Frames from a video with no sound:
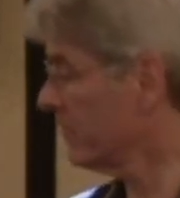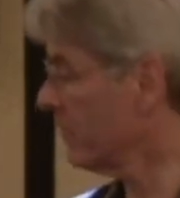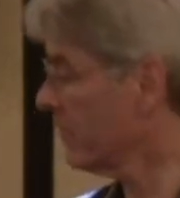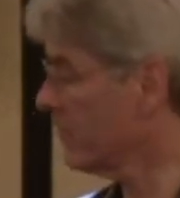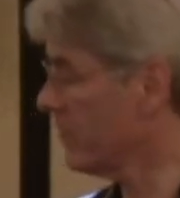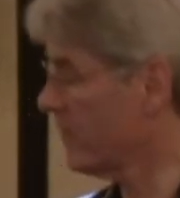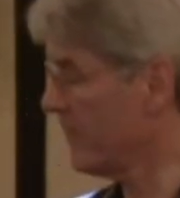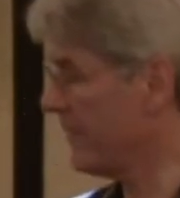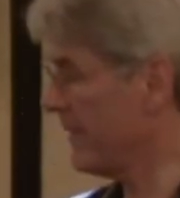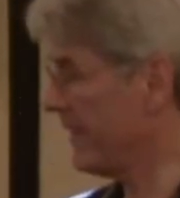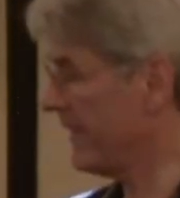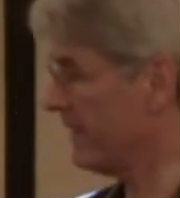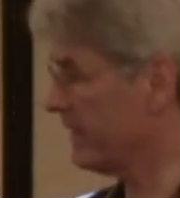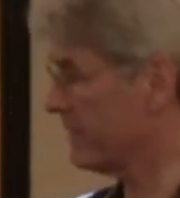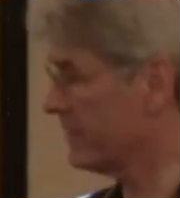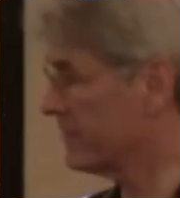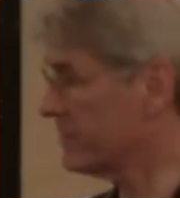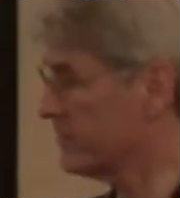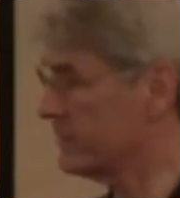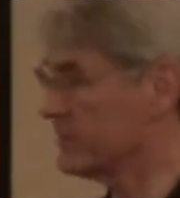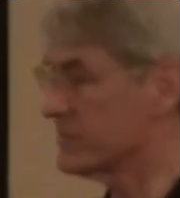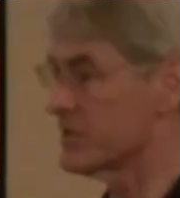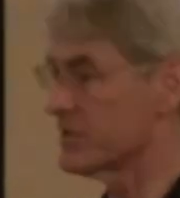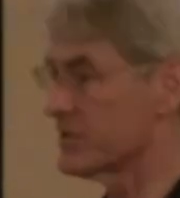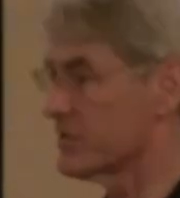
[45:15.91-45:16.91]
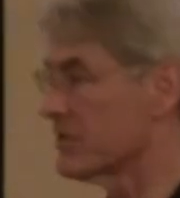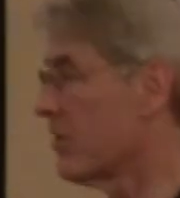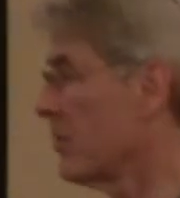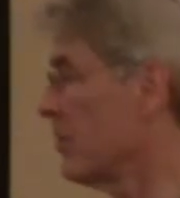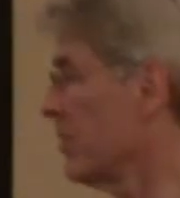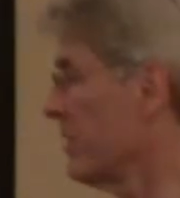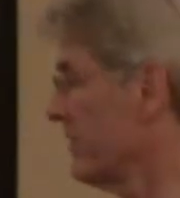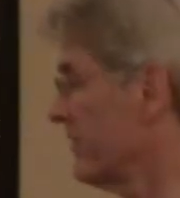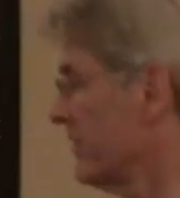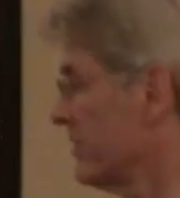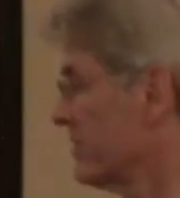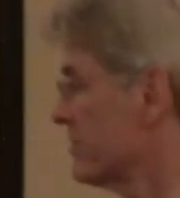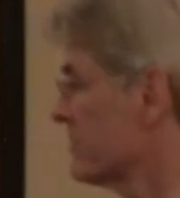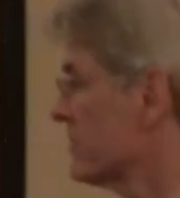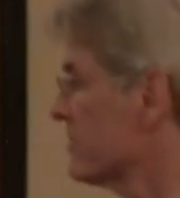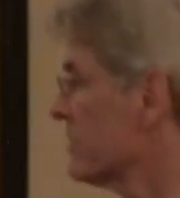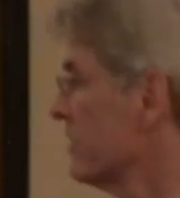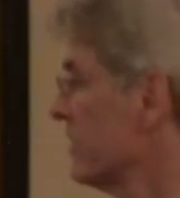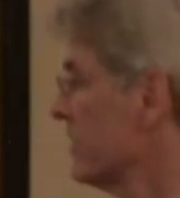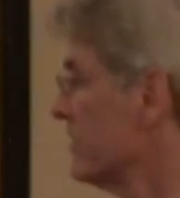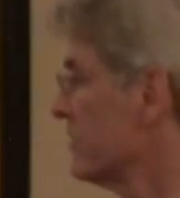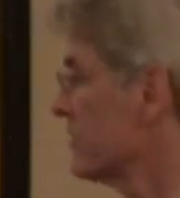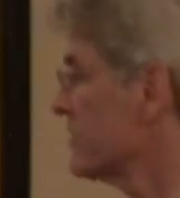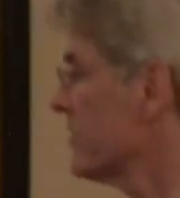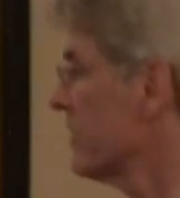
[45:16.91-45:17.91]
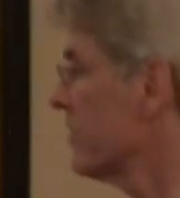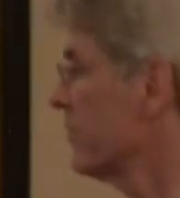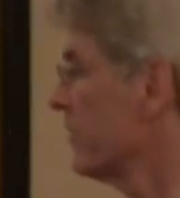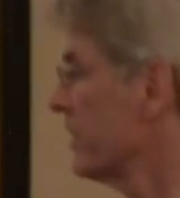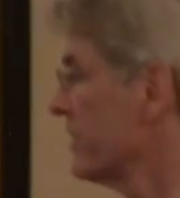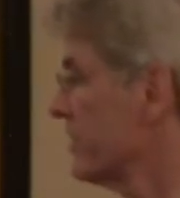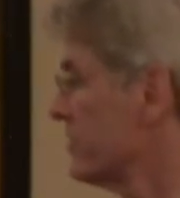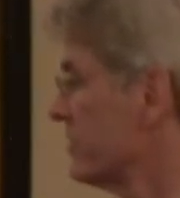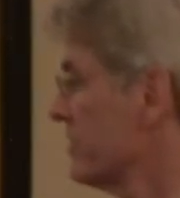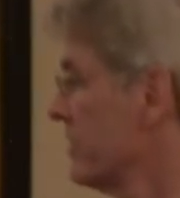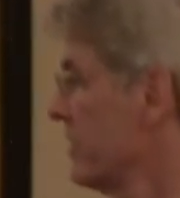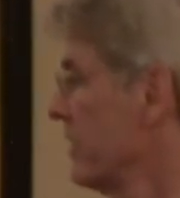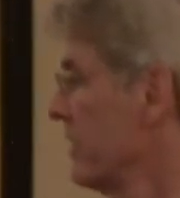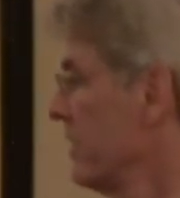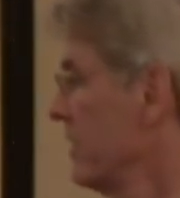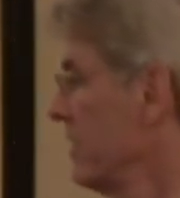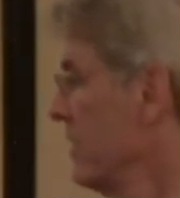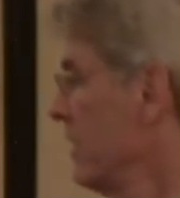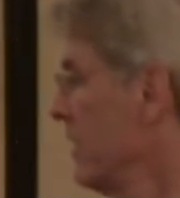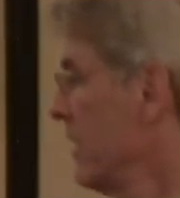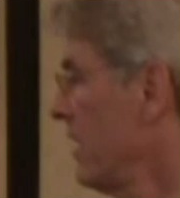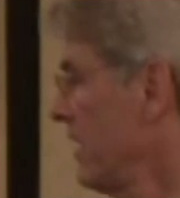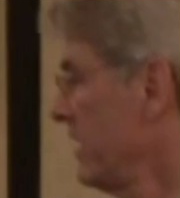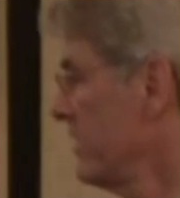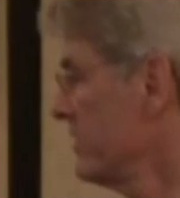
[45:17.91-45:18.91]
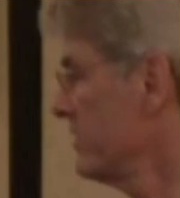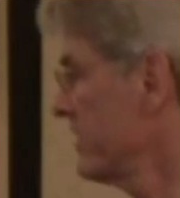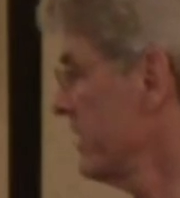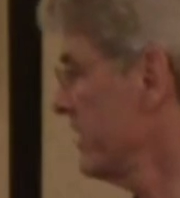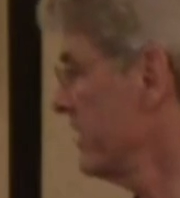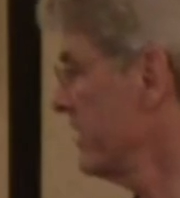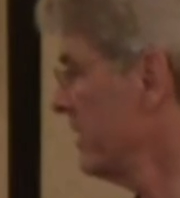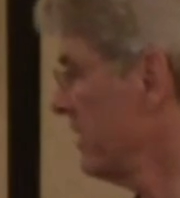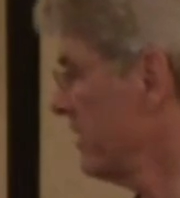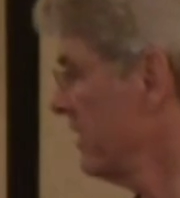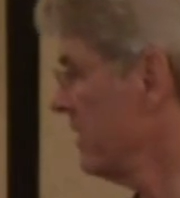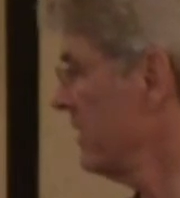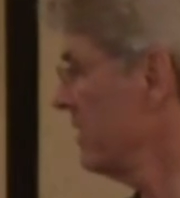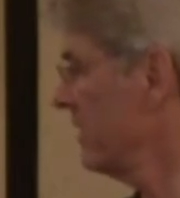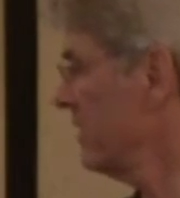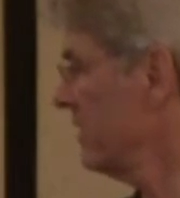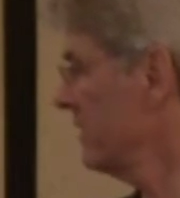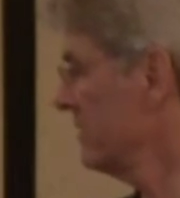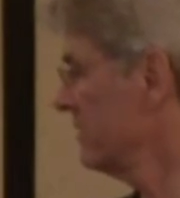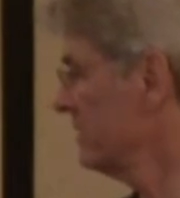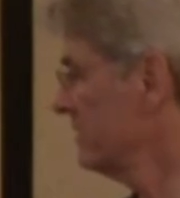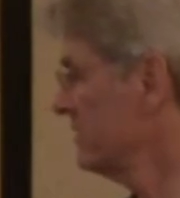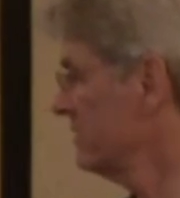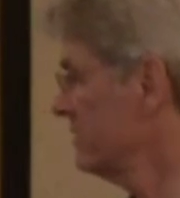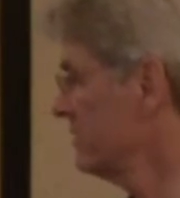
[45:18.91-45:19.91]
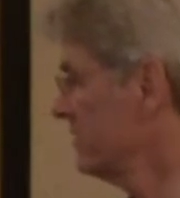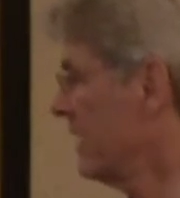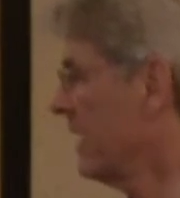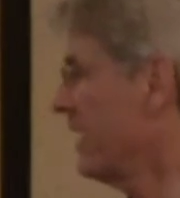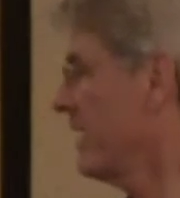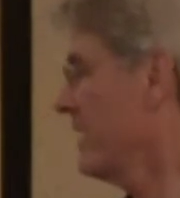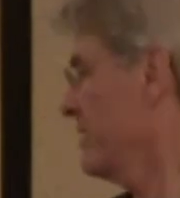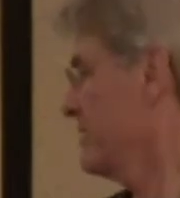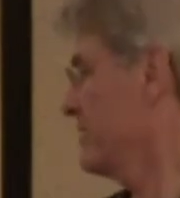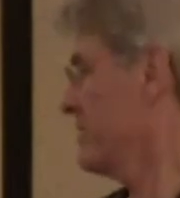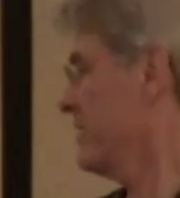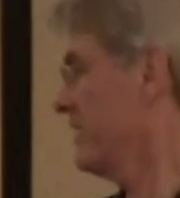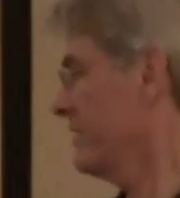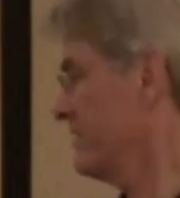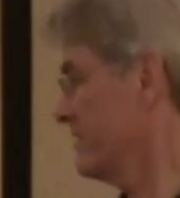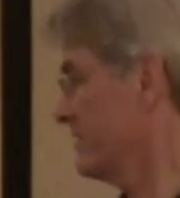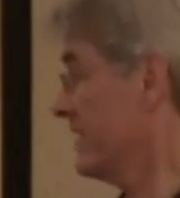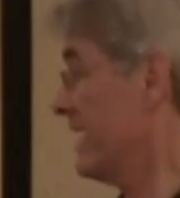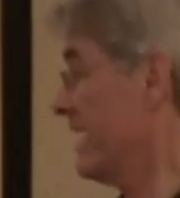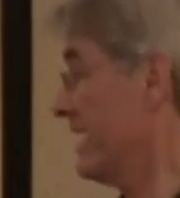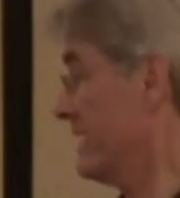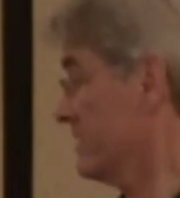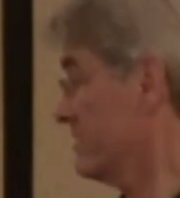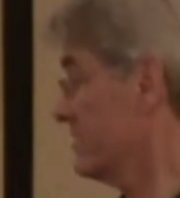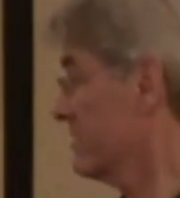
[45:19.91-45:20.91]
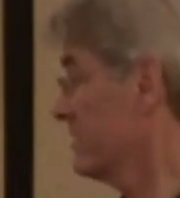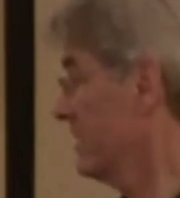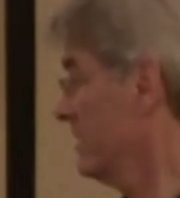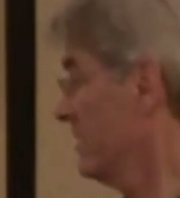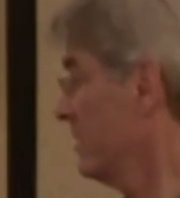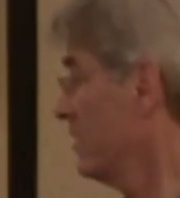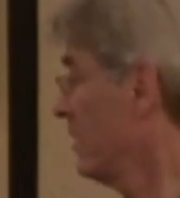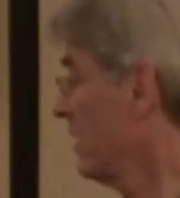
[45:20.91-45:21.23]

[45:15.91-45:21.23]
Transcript: The one remaining issue is this open versus closed, on which I said, uh, I, actually, I just asked,